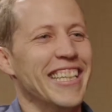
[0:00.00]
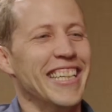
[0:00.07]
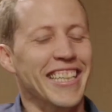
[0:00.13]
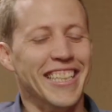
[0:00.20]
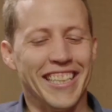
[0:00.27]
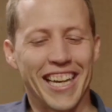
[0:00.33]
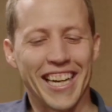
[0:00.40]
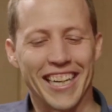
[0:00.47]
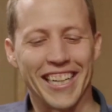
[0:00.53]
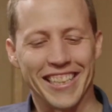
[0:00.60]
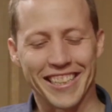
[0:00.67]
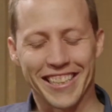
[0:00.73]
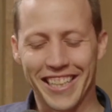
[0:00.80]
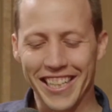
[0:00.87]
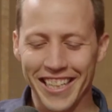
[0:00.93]

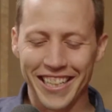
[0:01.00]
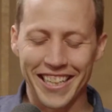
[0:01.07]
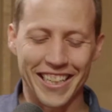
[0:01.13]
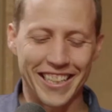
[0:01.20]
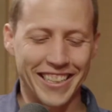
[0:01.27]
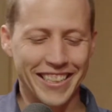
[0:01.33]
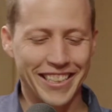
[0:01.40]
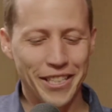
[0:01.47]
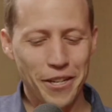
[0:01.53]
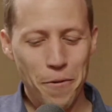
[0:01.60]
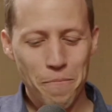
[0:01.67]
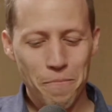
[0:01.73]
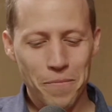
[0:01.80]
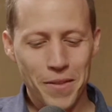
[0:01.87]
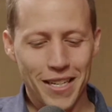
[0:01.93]
Yeah, the
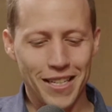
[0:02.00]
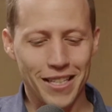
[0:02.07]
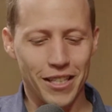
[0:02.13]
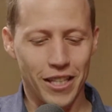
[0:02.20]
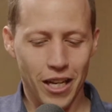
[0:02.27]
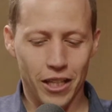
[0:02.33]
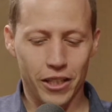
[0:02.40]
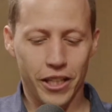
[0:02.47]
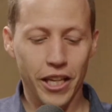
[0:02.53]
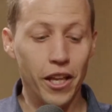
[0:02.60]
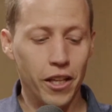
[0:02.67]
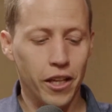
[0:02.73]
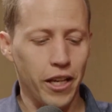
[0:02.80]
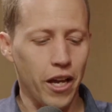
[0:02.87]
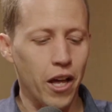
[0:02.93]

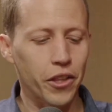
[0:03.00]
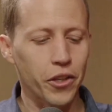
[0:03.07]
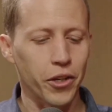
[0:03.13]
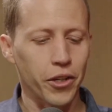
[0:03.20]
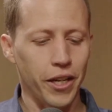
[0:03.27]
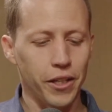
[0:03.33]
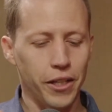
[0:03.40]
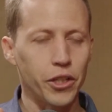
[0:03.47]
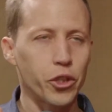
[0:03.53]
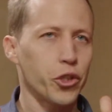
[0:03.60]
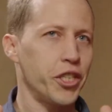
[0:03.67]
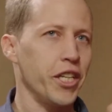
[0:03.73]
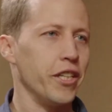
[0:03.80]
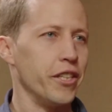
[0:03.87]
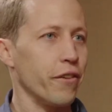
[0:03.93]
other
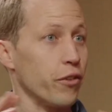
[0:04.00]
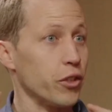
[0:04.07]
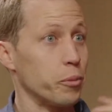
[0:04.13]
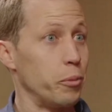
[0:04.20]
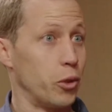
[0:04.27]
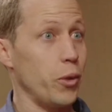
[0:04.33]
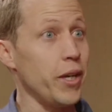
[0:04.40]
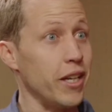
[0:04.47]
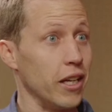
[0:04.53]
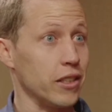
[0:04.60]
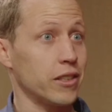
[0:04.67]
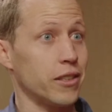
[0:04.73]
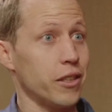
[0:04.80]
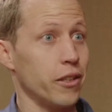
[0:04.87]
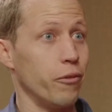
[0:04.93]
interesting difference between
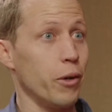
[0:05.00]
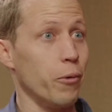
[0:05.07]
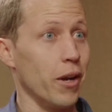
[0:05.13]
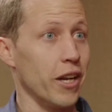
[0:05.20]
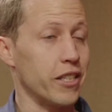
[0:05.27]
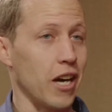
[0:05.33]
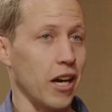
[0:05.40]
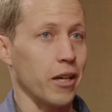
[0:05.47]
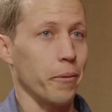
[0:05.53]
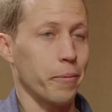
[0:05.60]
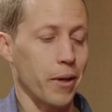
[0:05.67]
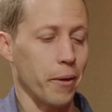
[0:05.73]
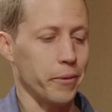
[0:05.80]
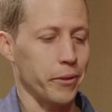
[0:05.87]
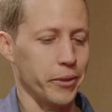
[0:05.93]
us, if we want to talk a
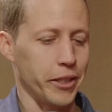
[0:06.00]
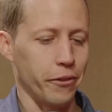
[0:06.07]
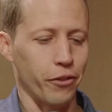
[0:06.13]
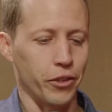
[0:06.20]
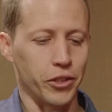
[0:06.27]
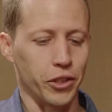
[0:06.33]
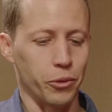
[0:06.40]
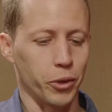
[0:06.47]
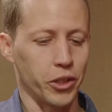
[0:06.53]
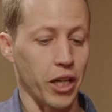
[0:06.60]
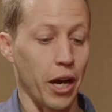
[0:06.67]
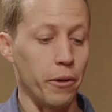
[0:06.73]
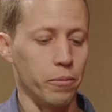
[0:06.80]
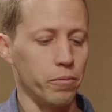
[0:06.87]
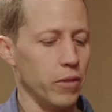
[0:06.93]
couple of differences, which
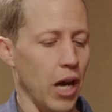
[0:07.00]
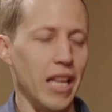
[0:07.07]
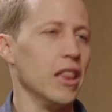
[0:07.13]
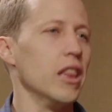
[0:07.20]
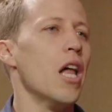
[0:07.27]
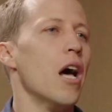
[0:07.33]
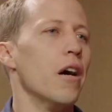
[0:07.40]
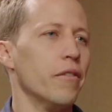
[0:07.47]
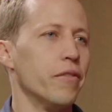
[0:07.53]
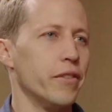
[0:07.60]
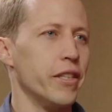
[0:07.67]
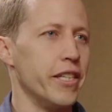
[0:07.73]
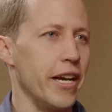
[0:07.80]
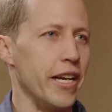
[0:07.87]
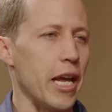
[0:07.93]
I love
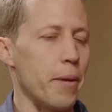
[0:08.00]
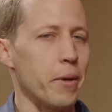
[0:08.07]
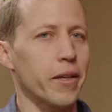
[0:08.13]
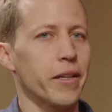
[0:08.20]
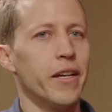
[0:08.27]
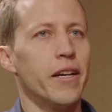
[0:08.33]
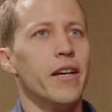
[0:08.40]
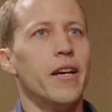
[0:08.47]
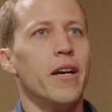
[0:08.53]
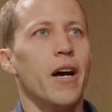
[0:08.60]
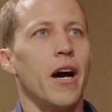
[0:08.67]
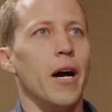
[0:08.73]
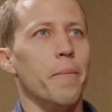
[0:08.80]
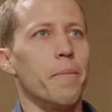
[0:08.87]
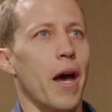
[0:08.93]
the dynamic.
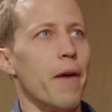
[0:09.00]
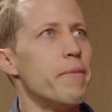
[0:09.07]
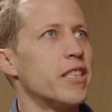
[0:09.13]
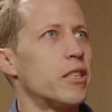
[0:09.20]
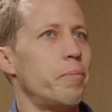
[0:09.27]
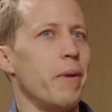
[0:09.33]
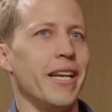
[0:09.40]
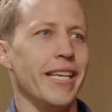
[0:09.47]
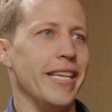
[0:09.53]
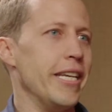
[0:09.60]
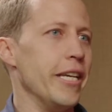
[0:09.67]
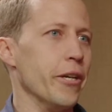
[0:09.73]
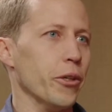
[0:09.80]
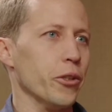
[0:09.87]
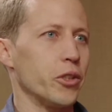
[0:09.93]
I've been spending
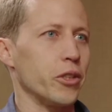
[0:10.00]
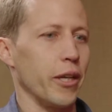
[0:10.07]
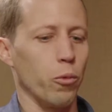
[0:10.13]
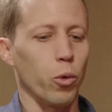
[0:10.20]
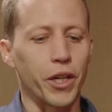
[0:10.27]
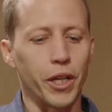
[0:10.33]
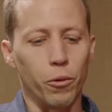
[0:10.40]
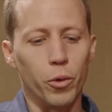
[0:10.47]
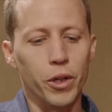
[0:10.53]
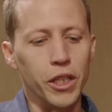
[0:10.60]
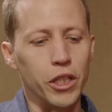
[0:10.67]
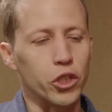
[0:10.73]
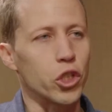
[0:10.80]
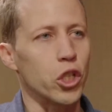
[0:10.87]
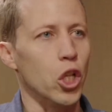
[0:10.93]
years like working
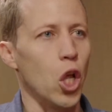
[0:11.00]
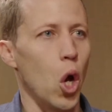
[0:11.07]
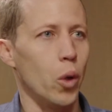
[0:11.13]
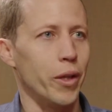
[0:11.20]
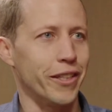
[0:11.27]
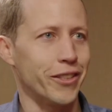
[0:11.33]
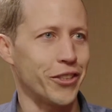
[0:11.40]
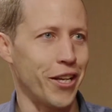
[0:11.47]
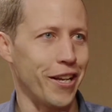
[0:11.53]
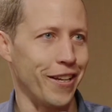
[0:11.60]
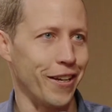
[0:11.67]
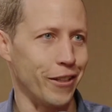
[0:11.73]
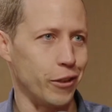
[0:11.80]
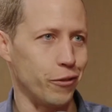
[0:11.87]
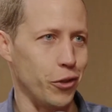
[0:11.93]
really slowly and steady
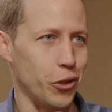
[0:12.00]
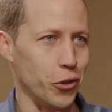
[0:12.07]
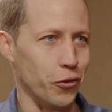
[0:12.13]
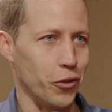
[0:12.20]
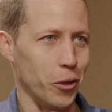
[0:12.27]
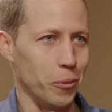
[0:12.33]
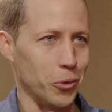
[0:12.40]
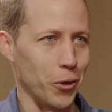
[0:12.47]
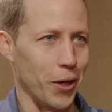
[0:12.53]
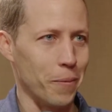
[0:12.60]
on these feature films, right?